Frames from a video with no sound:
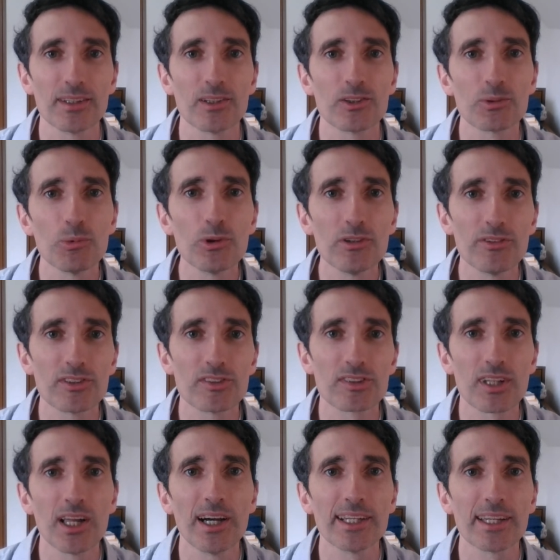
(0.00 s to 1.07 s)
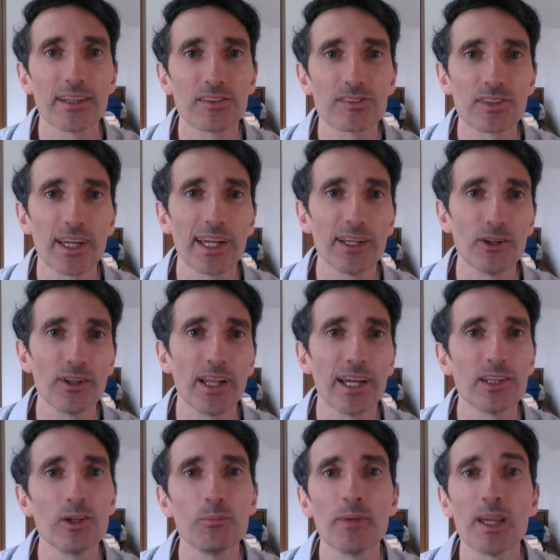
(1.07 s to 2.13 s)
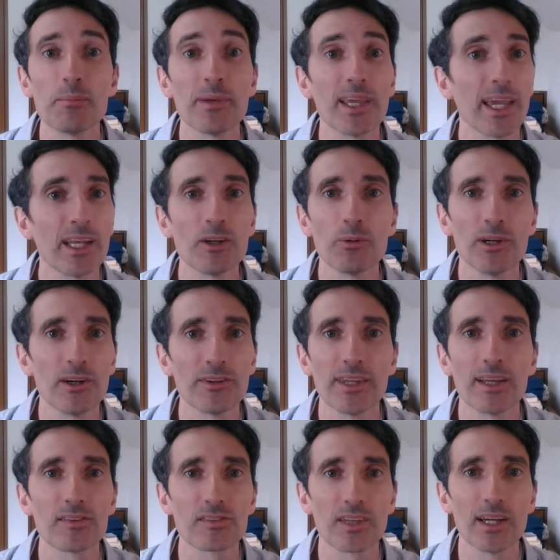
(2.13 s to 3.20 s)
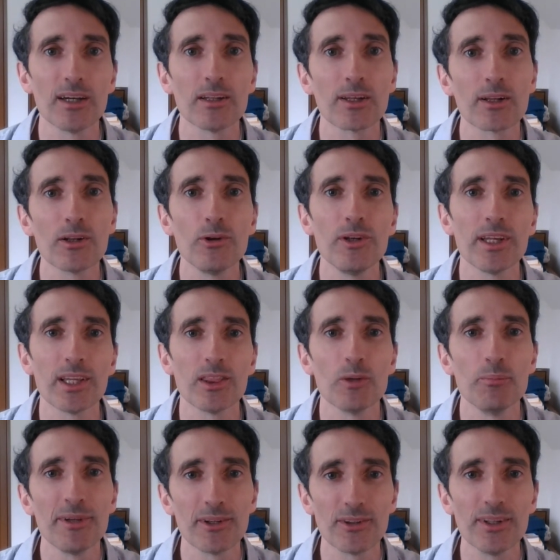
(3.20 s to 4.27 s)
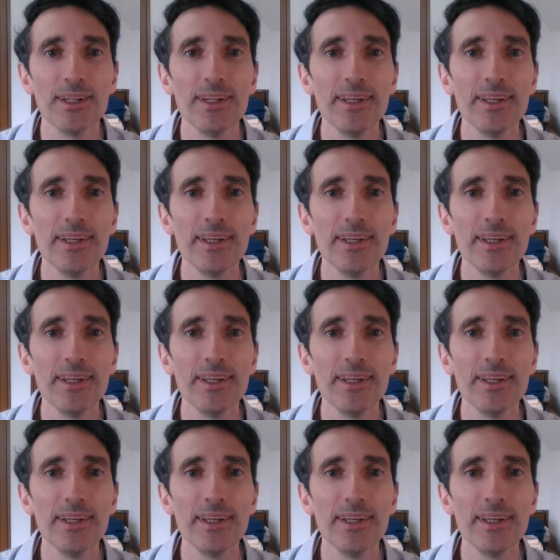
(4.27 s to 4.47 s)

It's more of a sliding scale, and you may be anywhere on that scale, including in the middle.